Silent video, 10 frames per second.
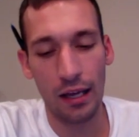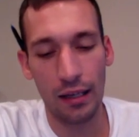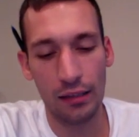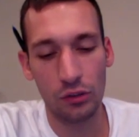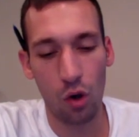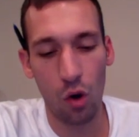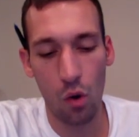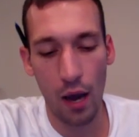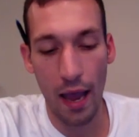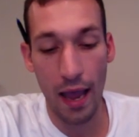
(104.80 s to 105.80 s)

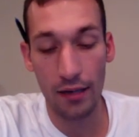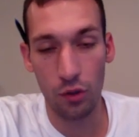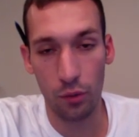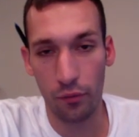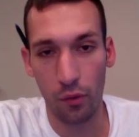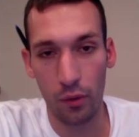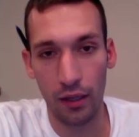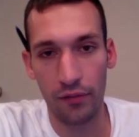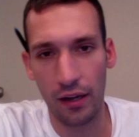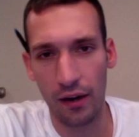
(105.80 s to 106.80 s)
So I had to do it before we
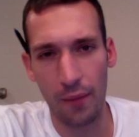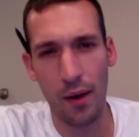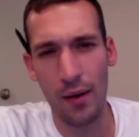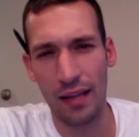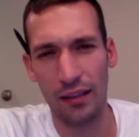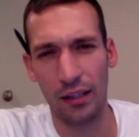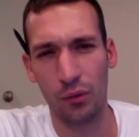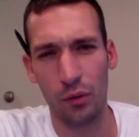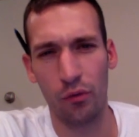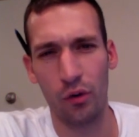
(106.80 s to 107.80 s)
left there. I probably had like
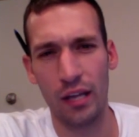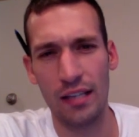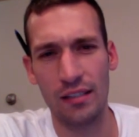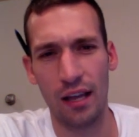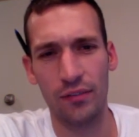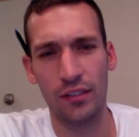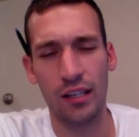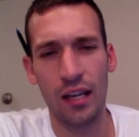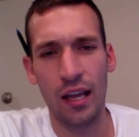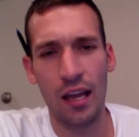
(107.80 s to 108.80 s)
3 or 4 days left.
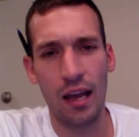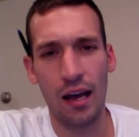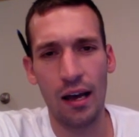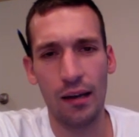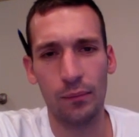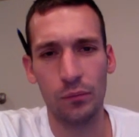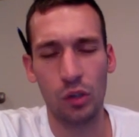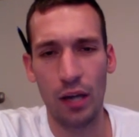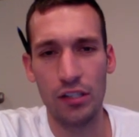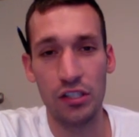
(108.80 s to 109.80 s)

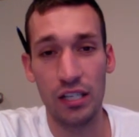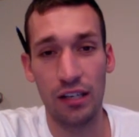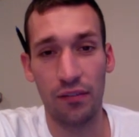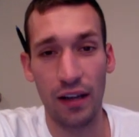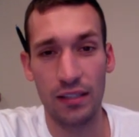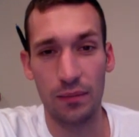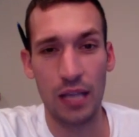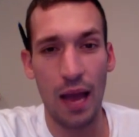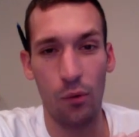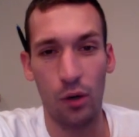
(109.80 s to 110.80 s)
So I just needed to find some
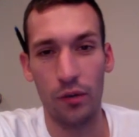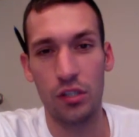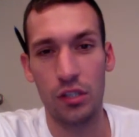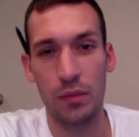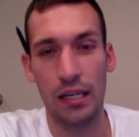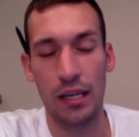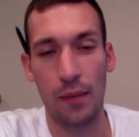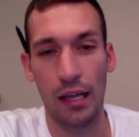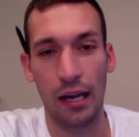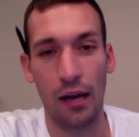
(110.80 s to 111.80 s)
time where it was just me and him
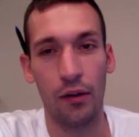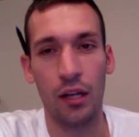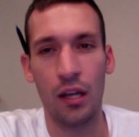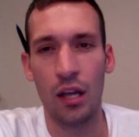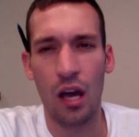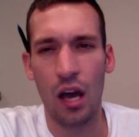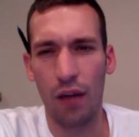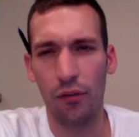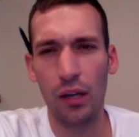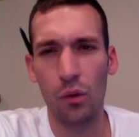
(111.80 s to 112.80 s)
hanging out. I
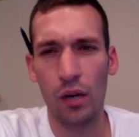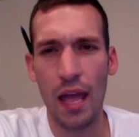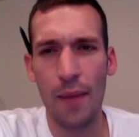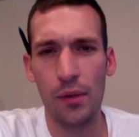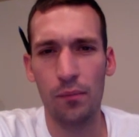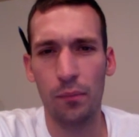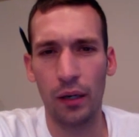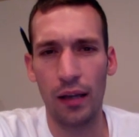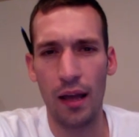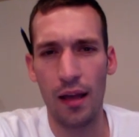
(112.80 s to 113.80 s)
forget what happened,
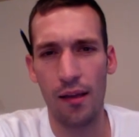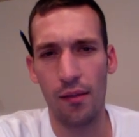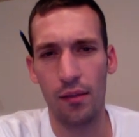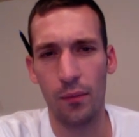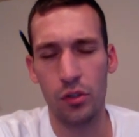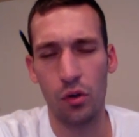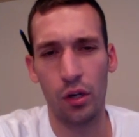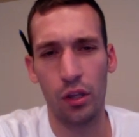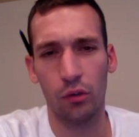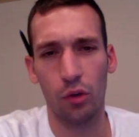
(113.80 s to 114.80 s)
but the
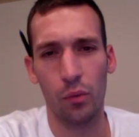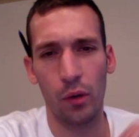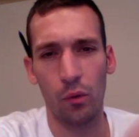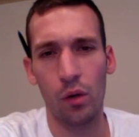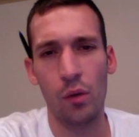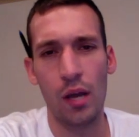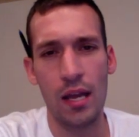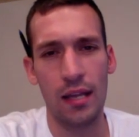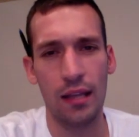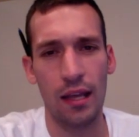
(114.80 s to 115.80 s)
majority of the group went one
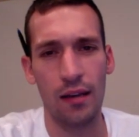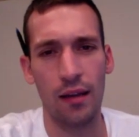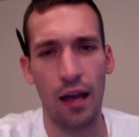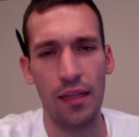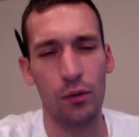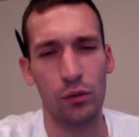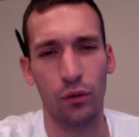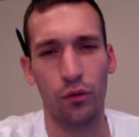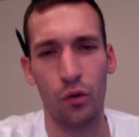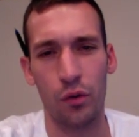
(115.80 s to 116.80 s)
way, and then I think it was for
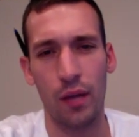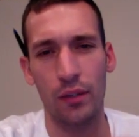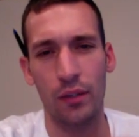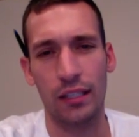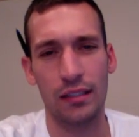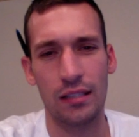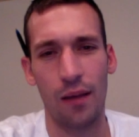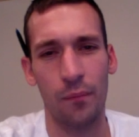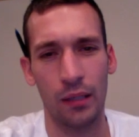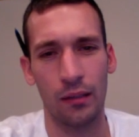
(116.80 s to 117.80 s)
food. They went to get
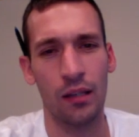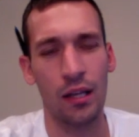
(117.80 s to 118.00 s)
something, and